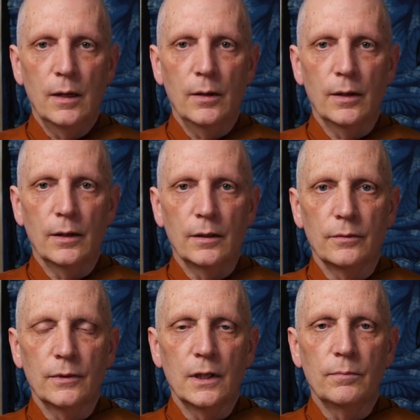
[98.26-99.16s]

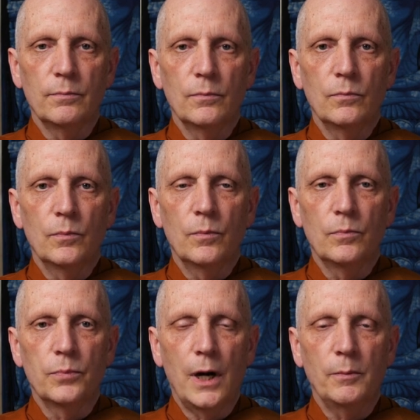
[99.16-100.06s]
They
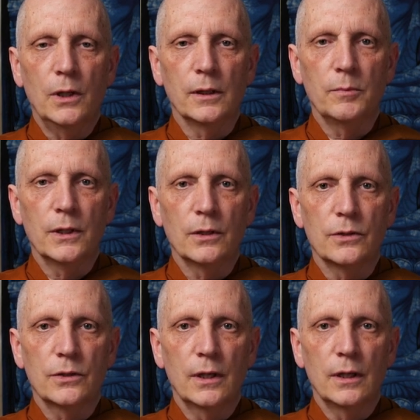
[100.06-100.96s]
primarily
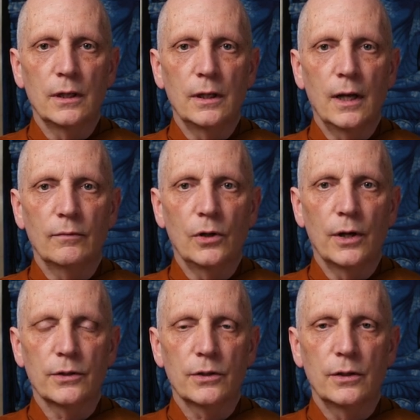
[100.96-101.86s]
because they have
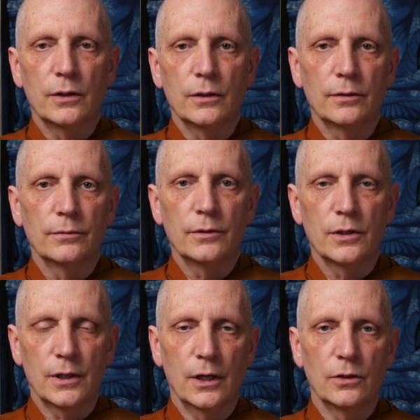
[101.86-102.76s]
lost
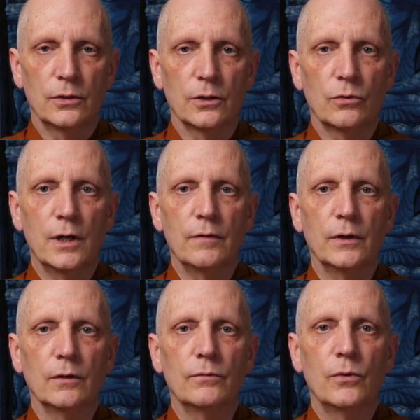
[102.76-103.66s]
desire and
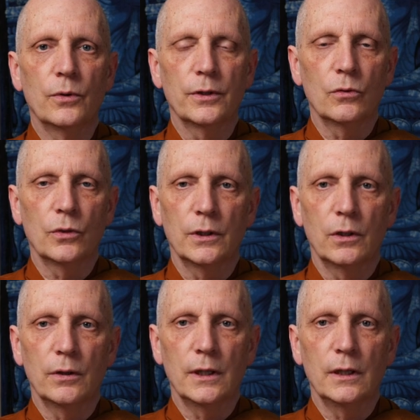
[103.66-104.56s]
craving for the
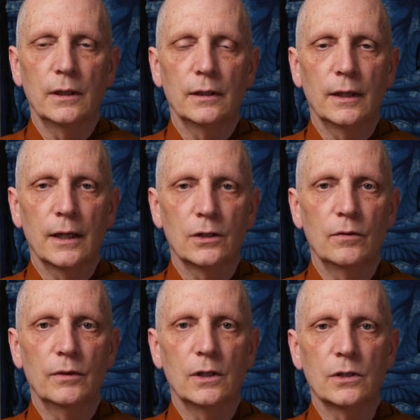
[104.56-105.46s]
ordinary
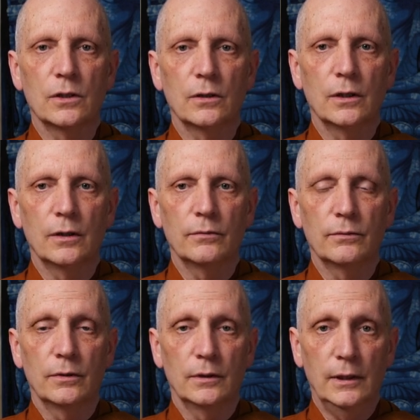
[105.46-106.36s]
activities
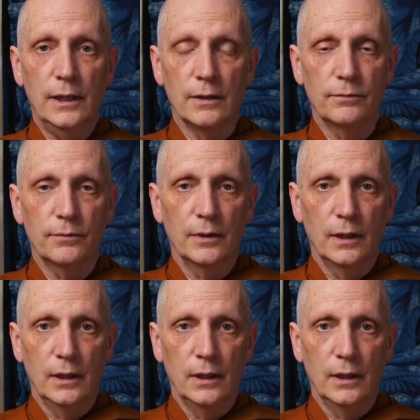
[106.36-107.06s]
of life.